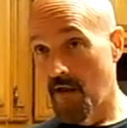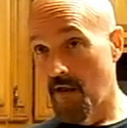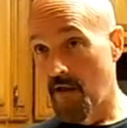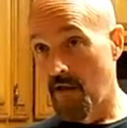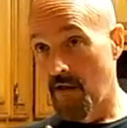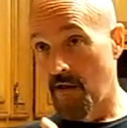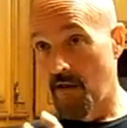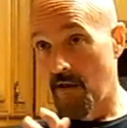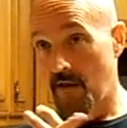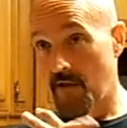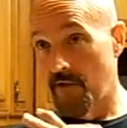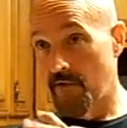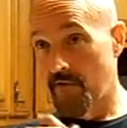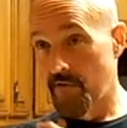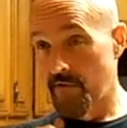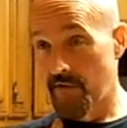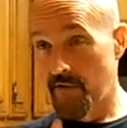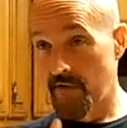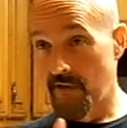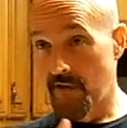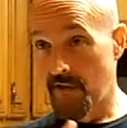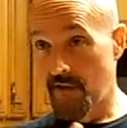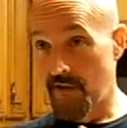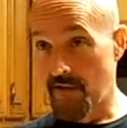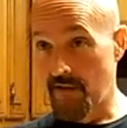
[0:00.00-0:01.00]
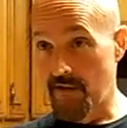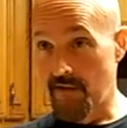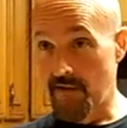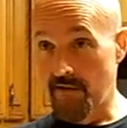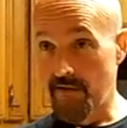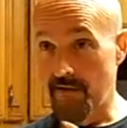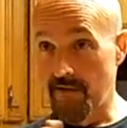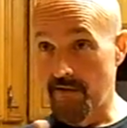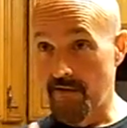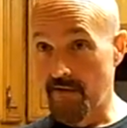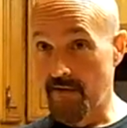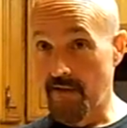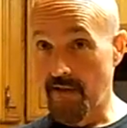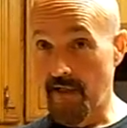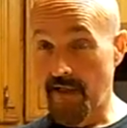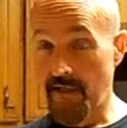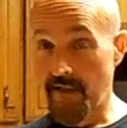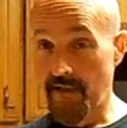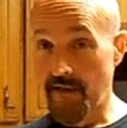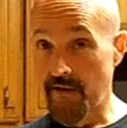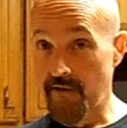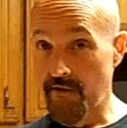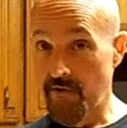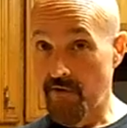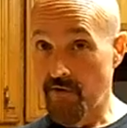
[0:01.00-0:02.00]

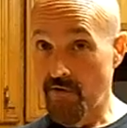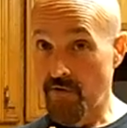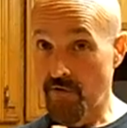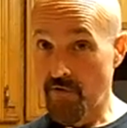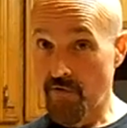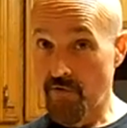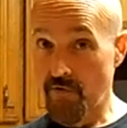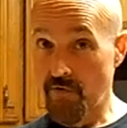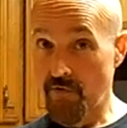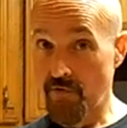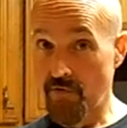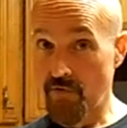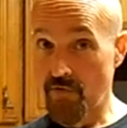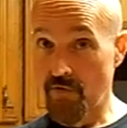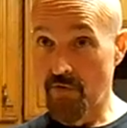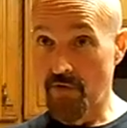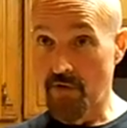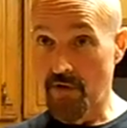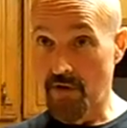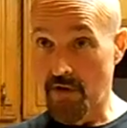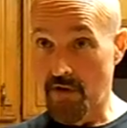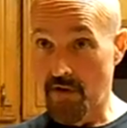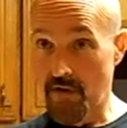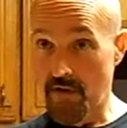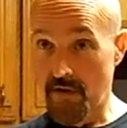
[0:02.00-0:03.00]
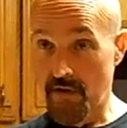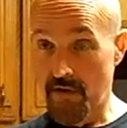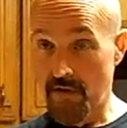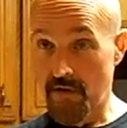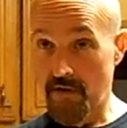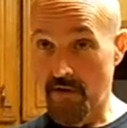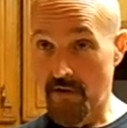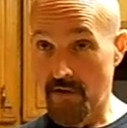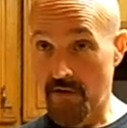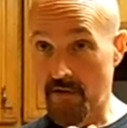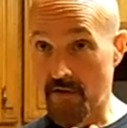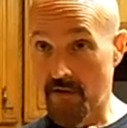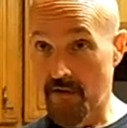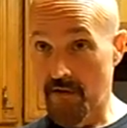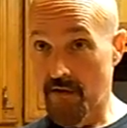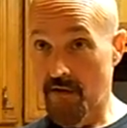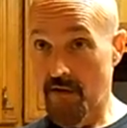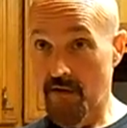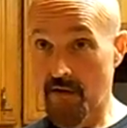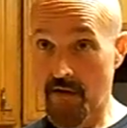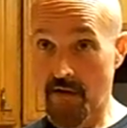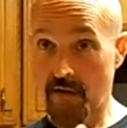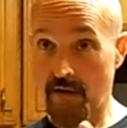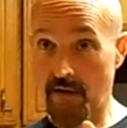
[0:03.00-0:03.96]
192 is,